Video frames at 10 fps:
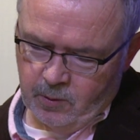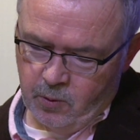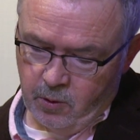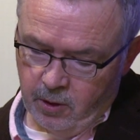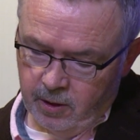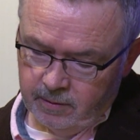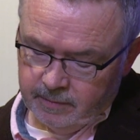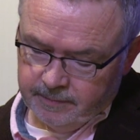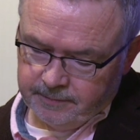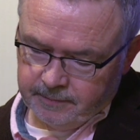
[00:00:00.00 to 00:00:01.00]
or
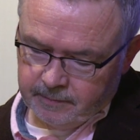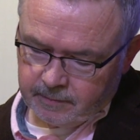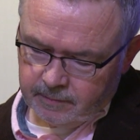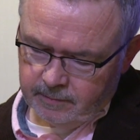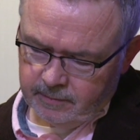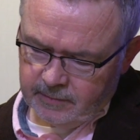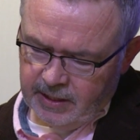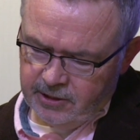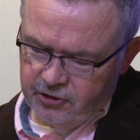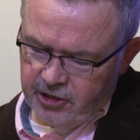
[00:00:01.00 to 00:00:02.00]

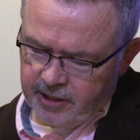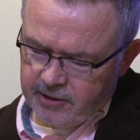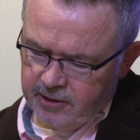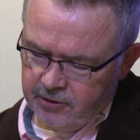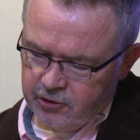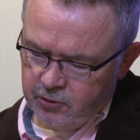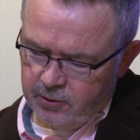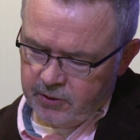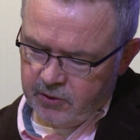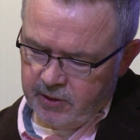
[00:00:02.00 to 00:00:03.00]
injecting a
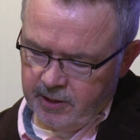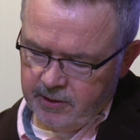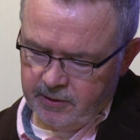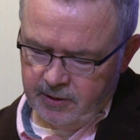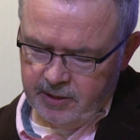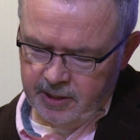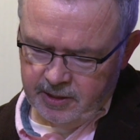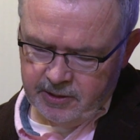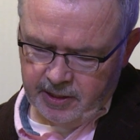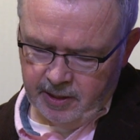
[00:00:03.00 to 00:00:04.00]
short stint at the
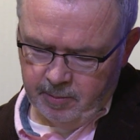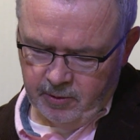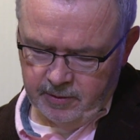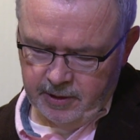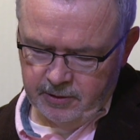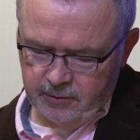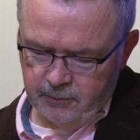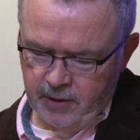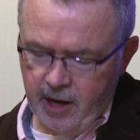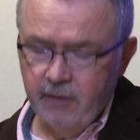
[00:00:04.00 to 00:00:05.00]
dinner table into
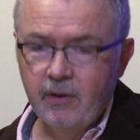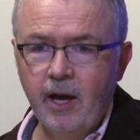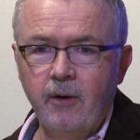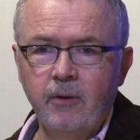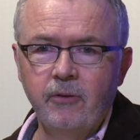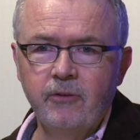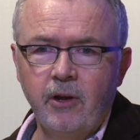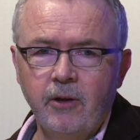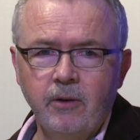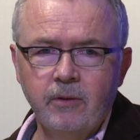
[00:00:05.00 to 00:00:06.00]
5 hours
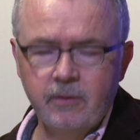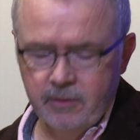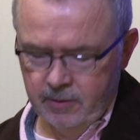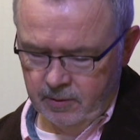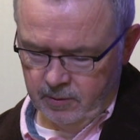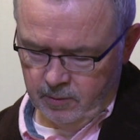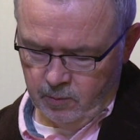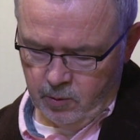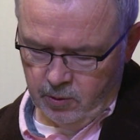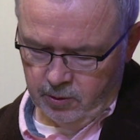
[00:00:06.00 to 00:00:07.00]
on
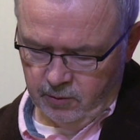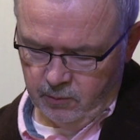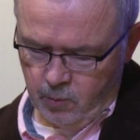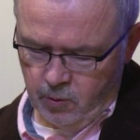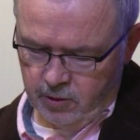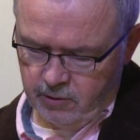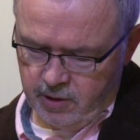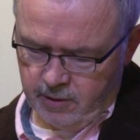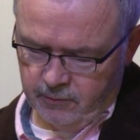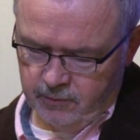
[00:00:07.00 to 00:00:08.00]
World of
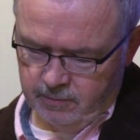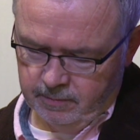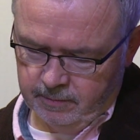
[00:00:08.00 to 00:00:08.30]
Warcraft.